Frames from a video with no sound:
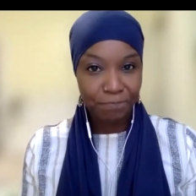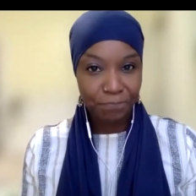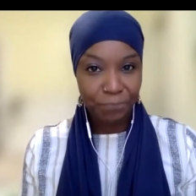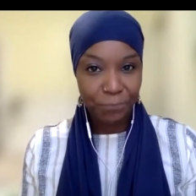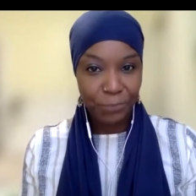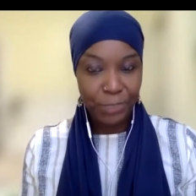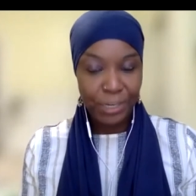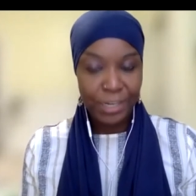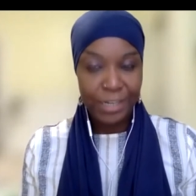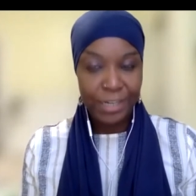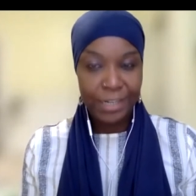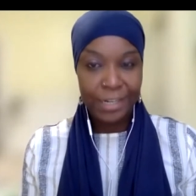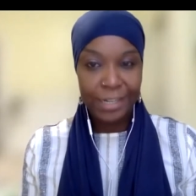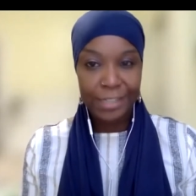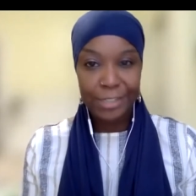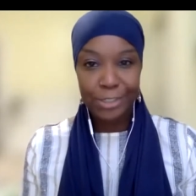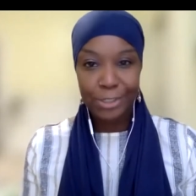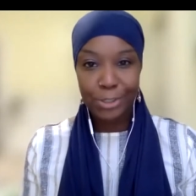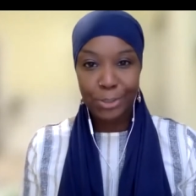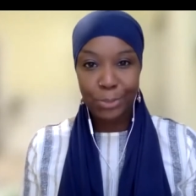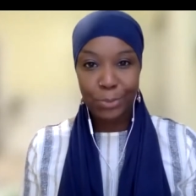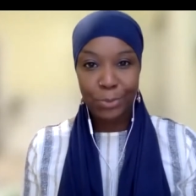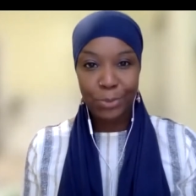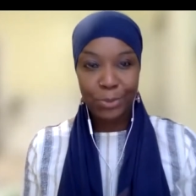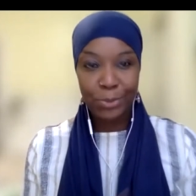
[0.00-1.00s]
right? And
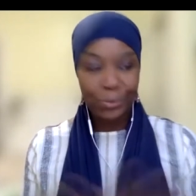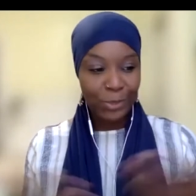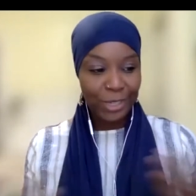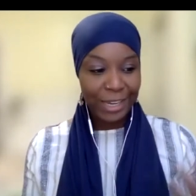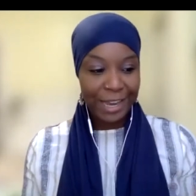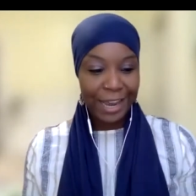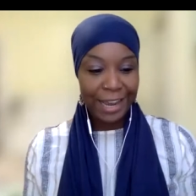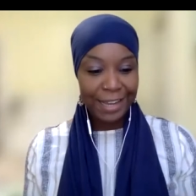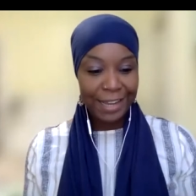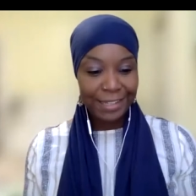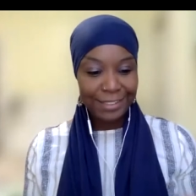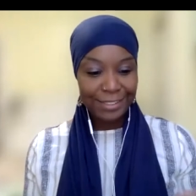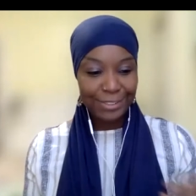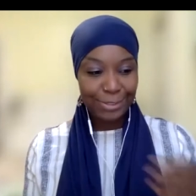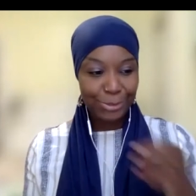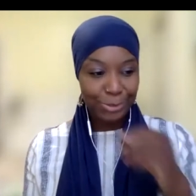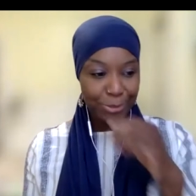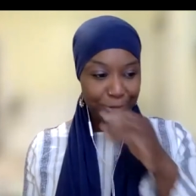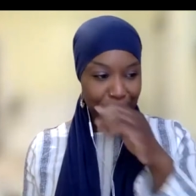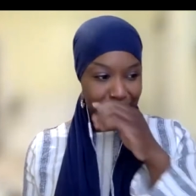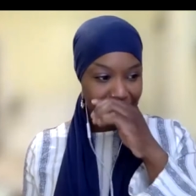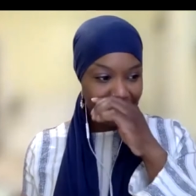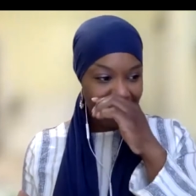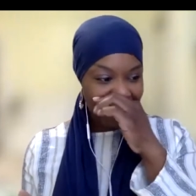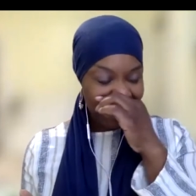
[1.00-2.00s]
so we can't sort
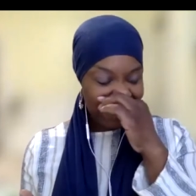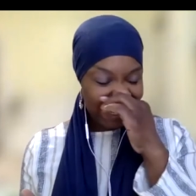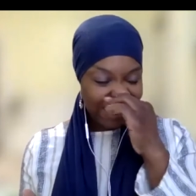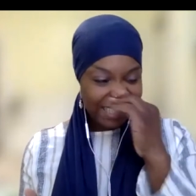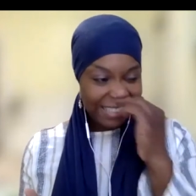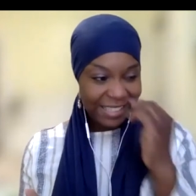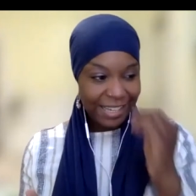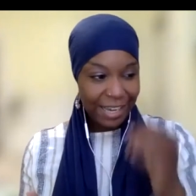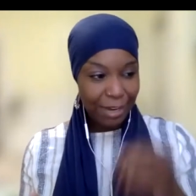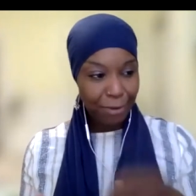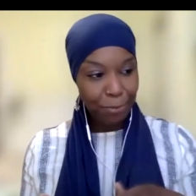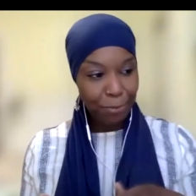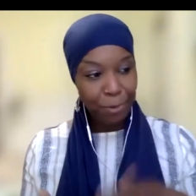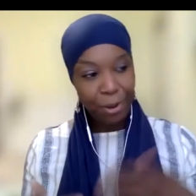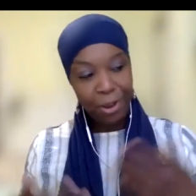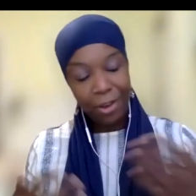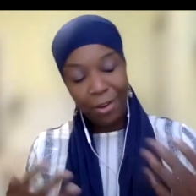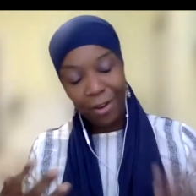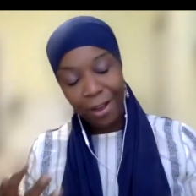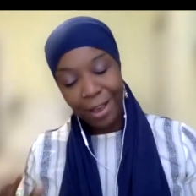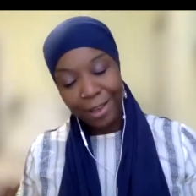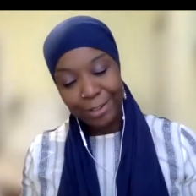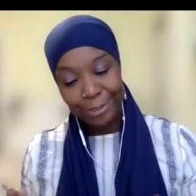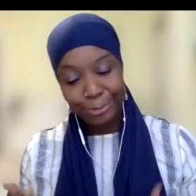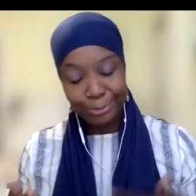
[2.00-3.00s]
of say,
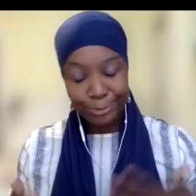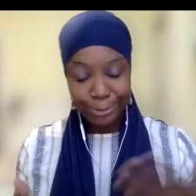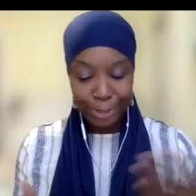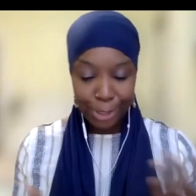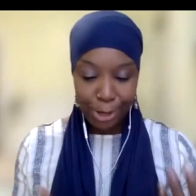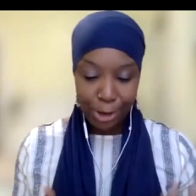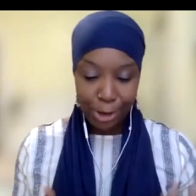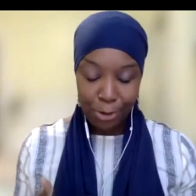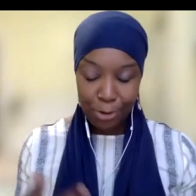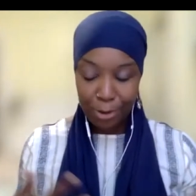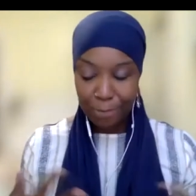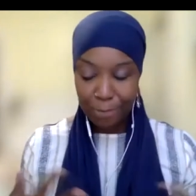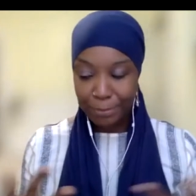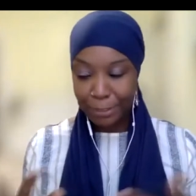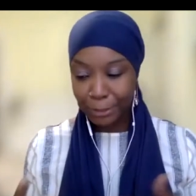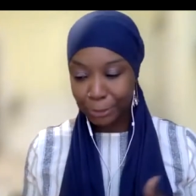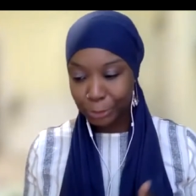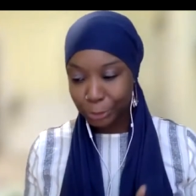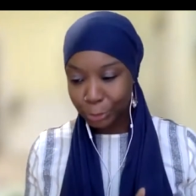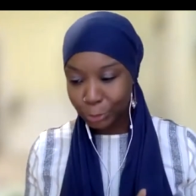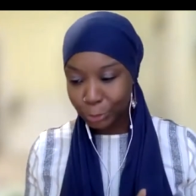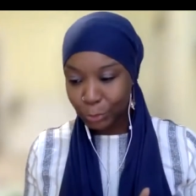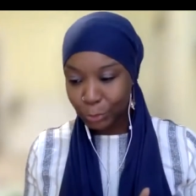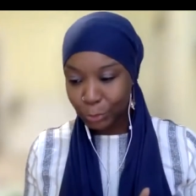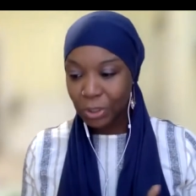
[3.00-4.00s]
well, I don't know, I'm not
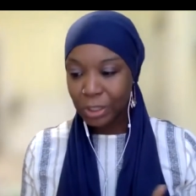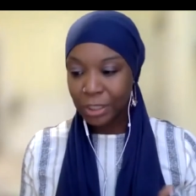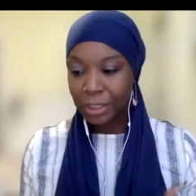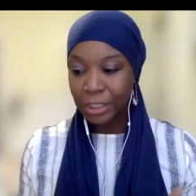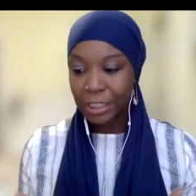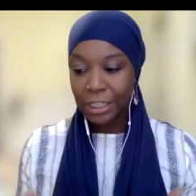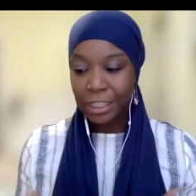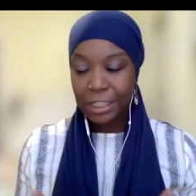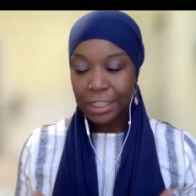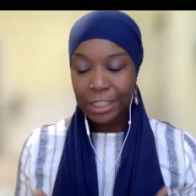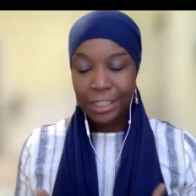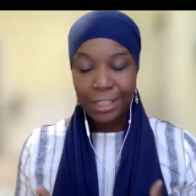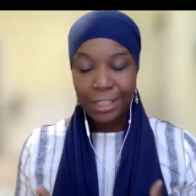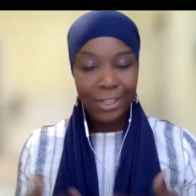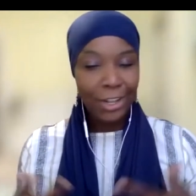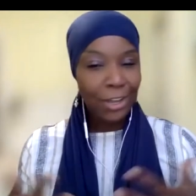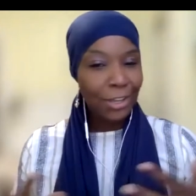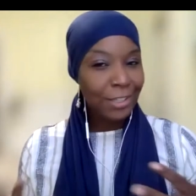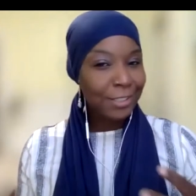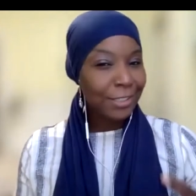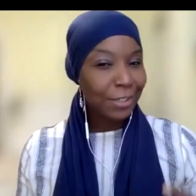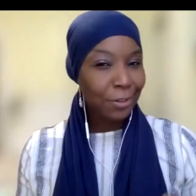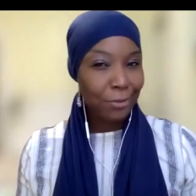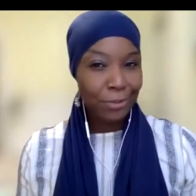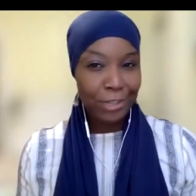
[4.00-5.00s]
sure. Allah
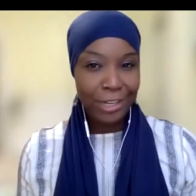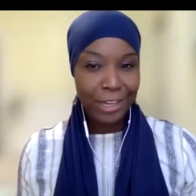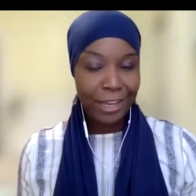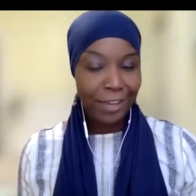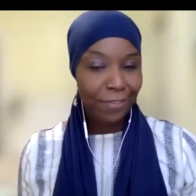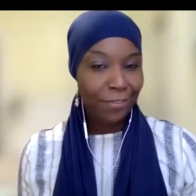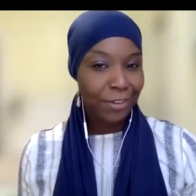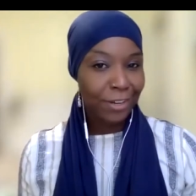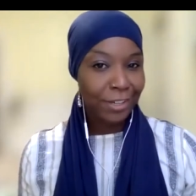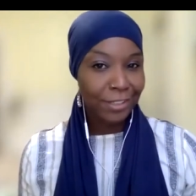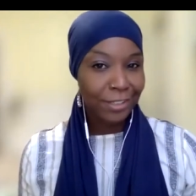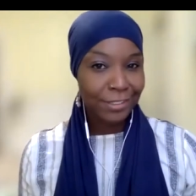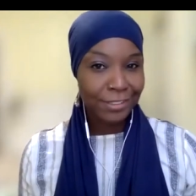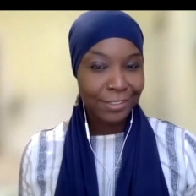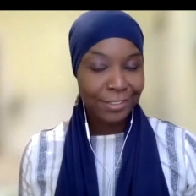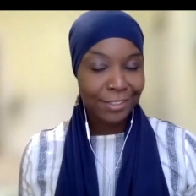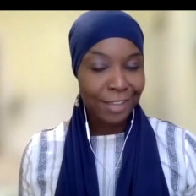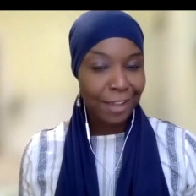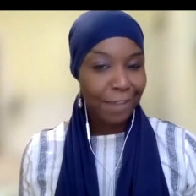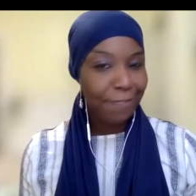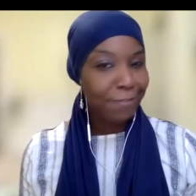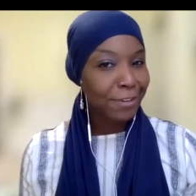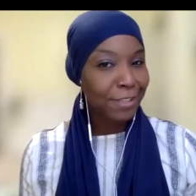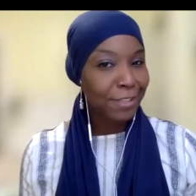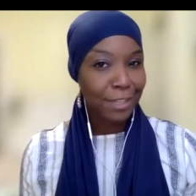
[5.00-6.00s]
has already given us
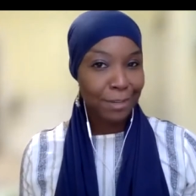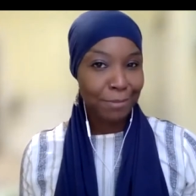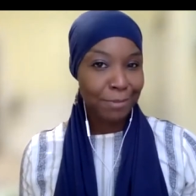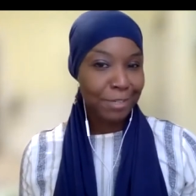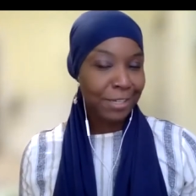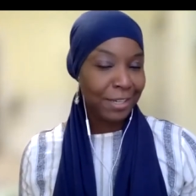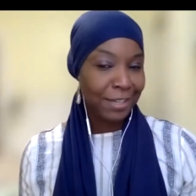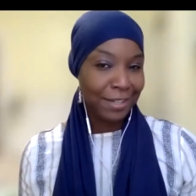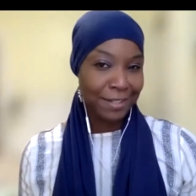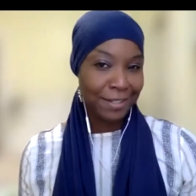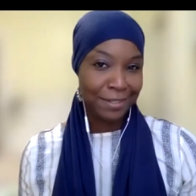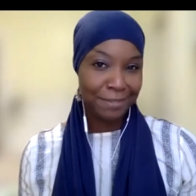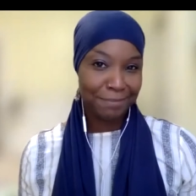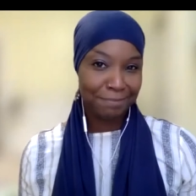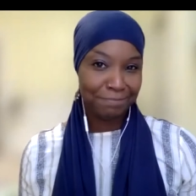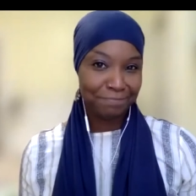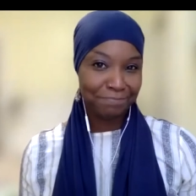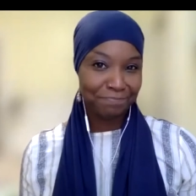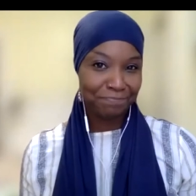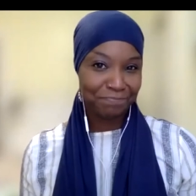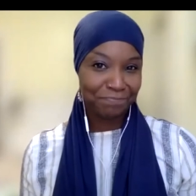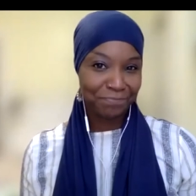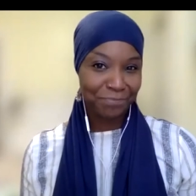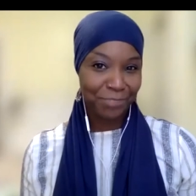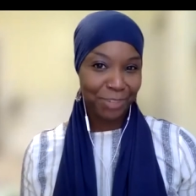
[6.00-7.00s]
everything we need,
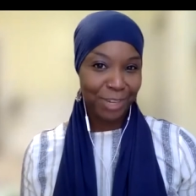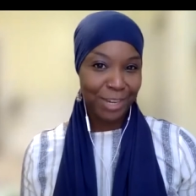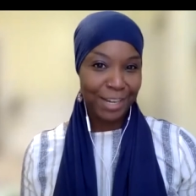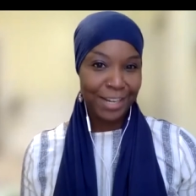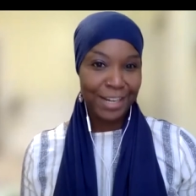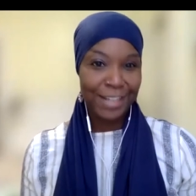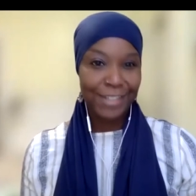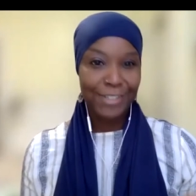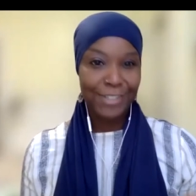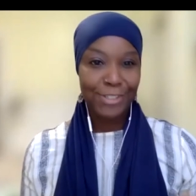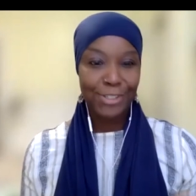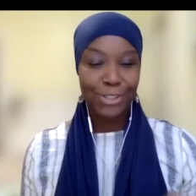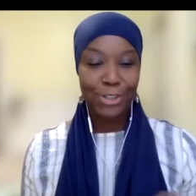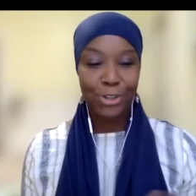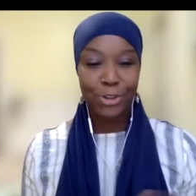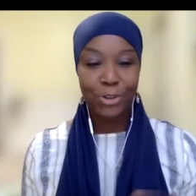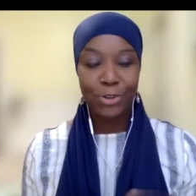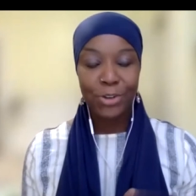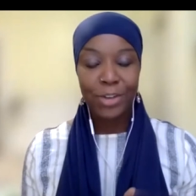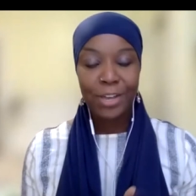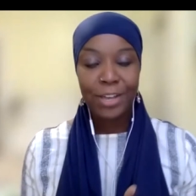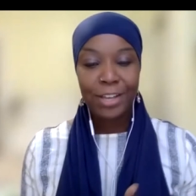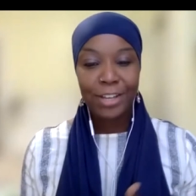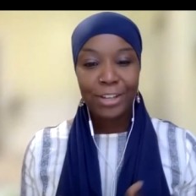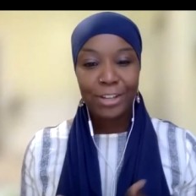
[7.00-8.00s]
right? And
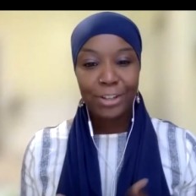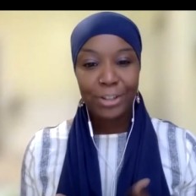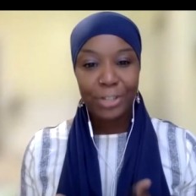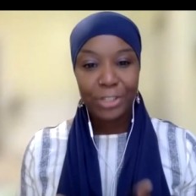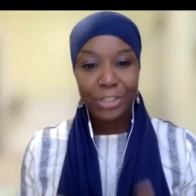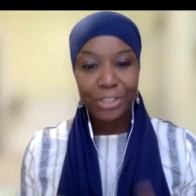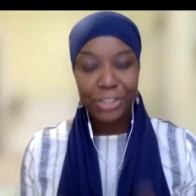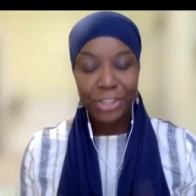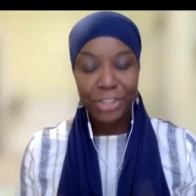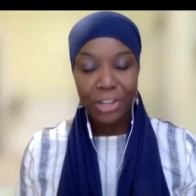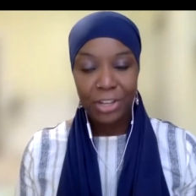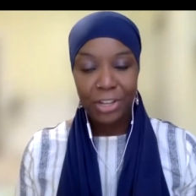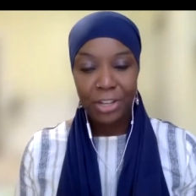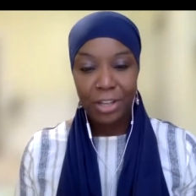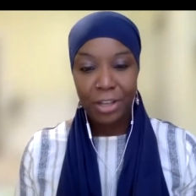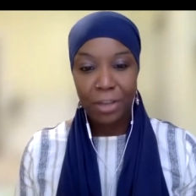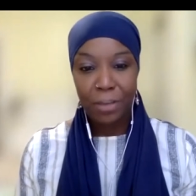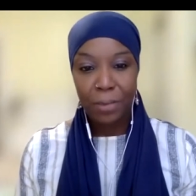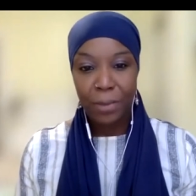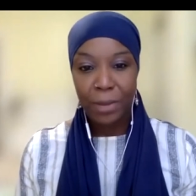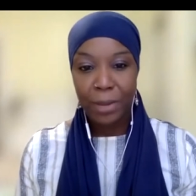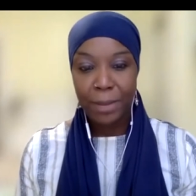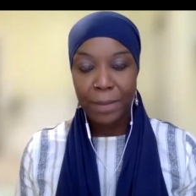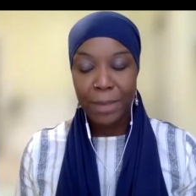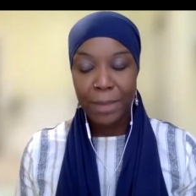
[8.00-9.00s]
so, you know, inshallah,
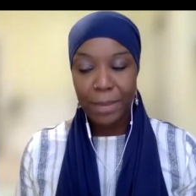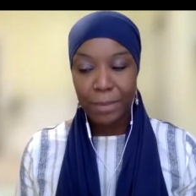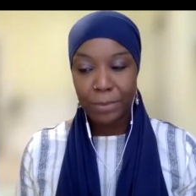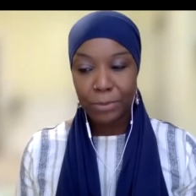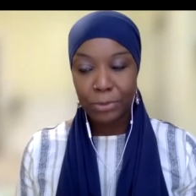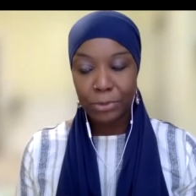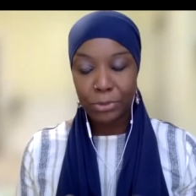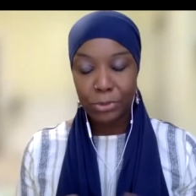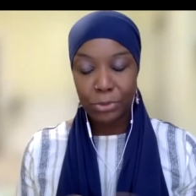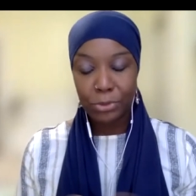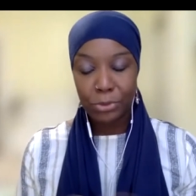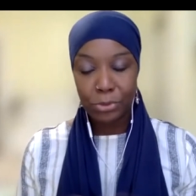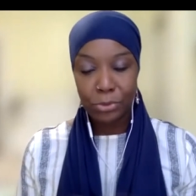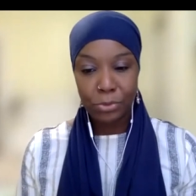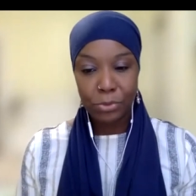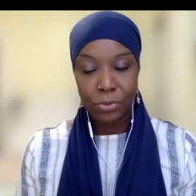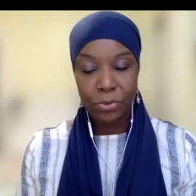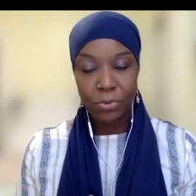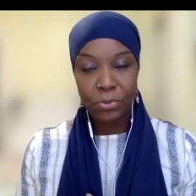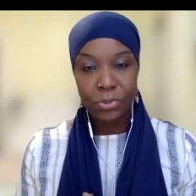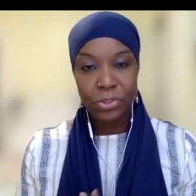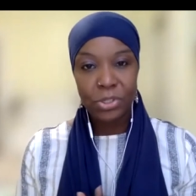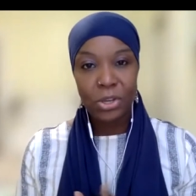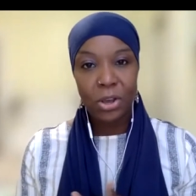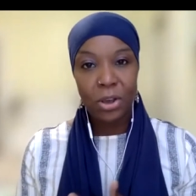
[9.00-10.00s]
what I'm able
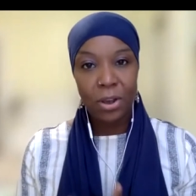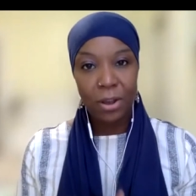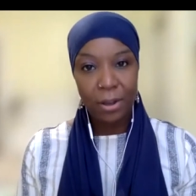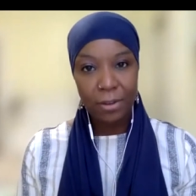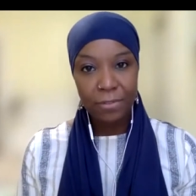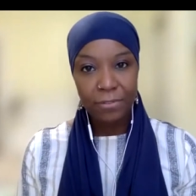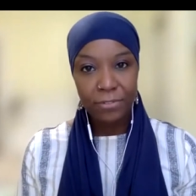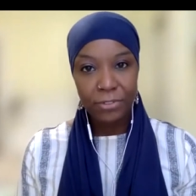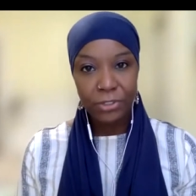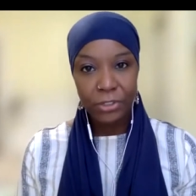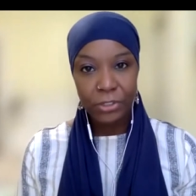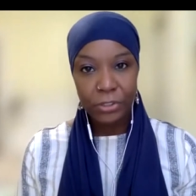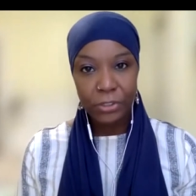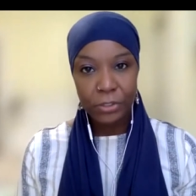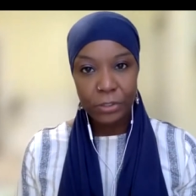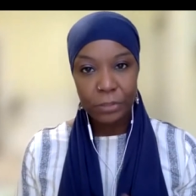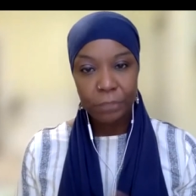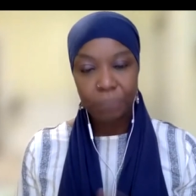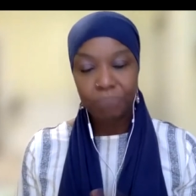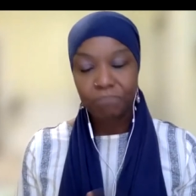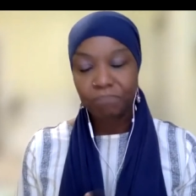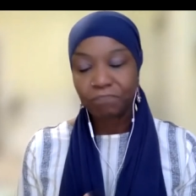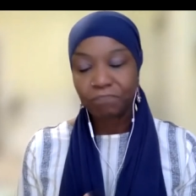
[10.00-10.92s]
to offer